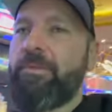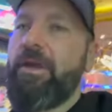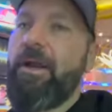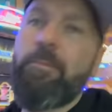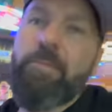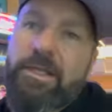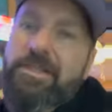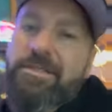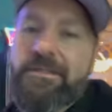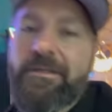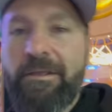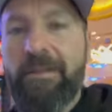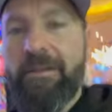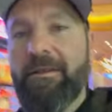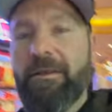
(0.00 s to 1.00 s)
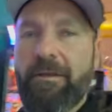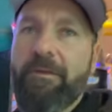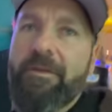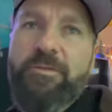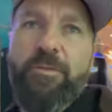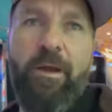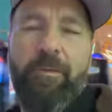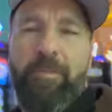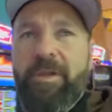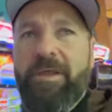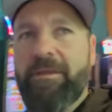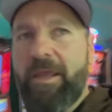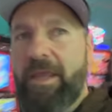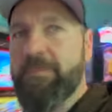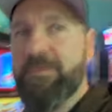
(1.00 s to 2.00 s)
there, but listen, you know, that's why we play
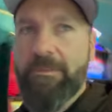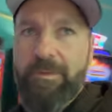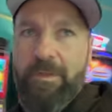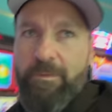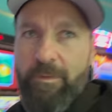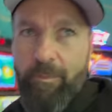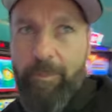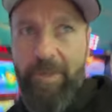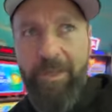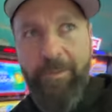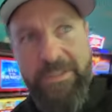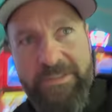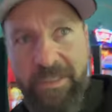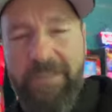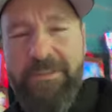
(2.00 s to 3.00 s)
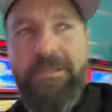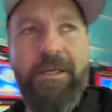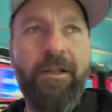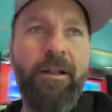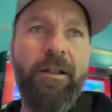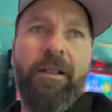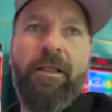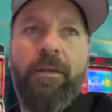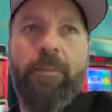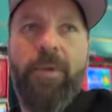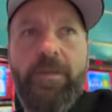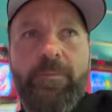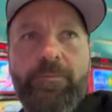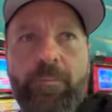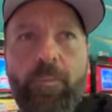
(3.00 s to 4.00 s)
the game. Sometimes people make mistakes.
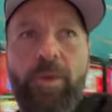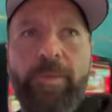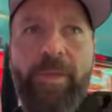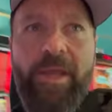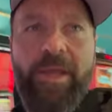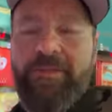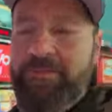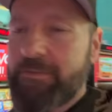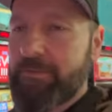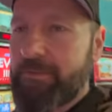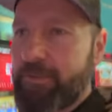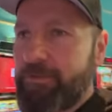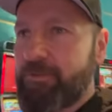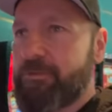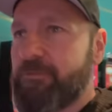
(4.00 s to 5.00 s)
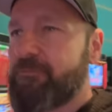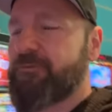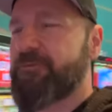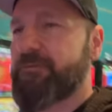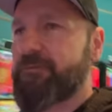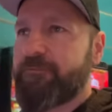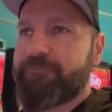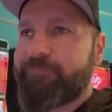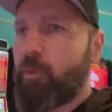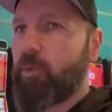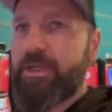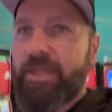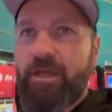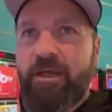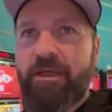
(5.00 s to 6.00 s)
But we banked
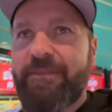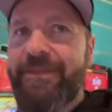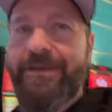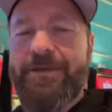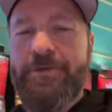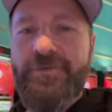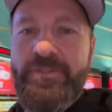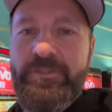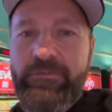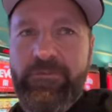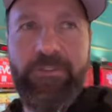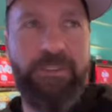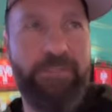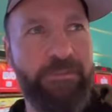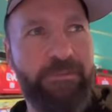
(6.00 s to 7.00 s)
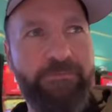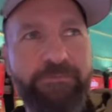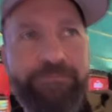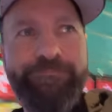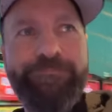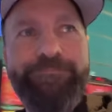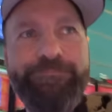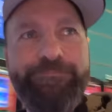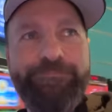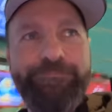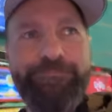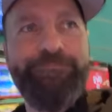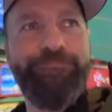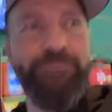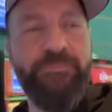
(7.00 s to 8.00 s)
140-odd thousand.
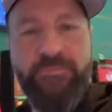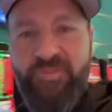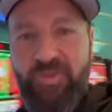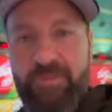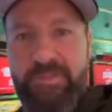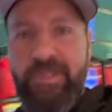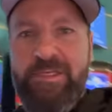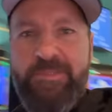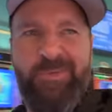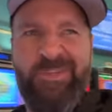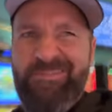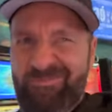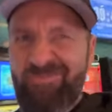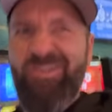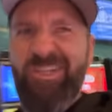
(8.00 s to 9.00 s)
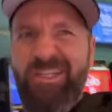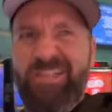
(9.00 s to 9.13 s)
Feels nice, but really